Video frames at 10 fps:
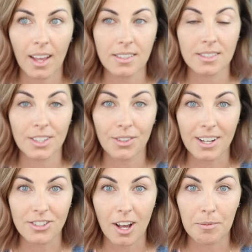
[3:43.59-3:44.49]
and does a
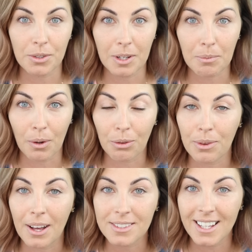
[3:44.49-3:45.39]
great job doing both
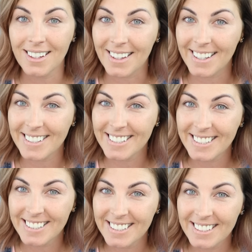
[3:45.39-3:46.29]
without settling.
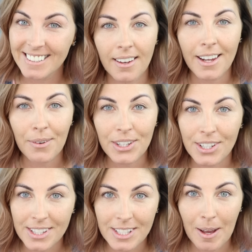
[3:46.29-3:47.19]
Now we
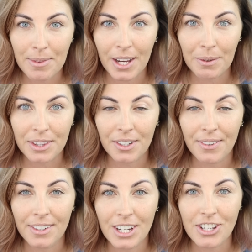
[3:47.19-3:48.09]
could stop there with our
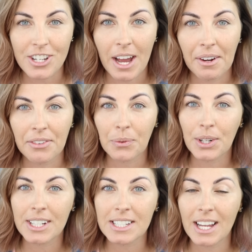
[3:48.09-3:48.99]
foundation, however,
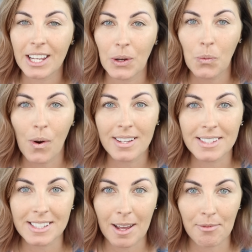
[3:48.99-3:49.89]
we're gonna take it one
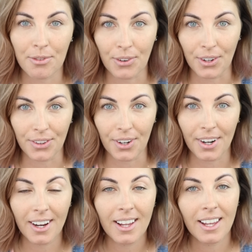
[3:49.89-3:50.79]
step
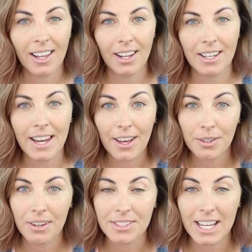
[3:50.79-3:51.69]
further. Now
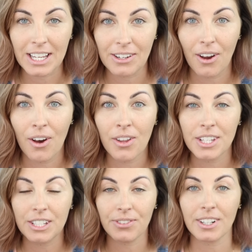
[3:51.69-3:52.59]
that we've taken all
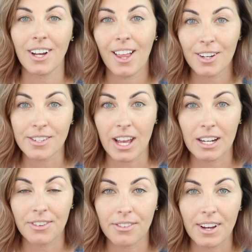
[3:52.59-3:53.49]
the different colors
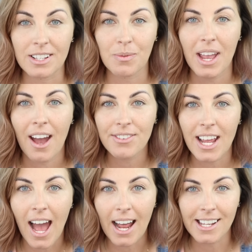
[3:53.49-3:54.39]
out of our face, we have
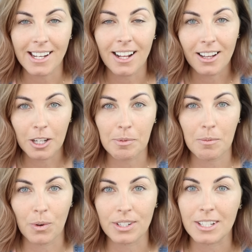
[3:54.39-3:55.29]
to add in a little
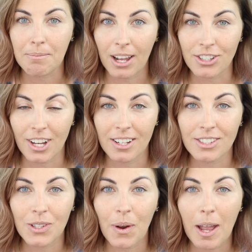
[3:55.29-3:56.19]
bit more dimension.
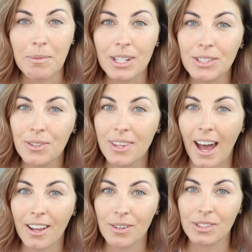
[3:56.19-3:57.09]
So I'm gonna do
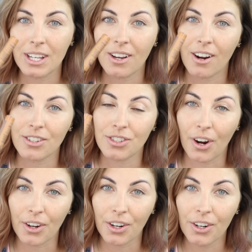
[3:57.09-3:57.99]
that using our
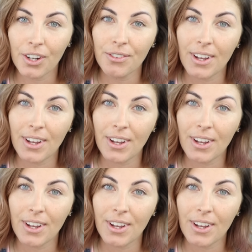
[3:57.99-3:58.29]
darker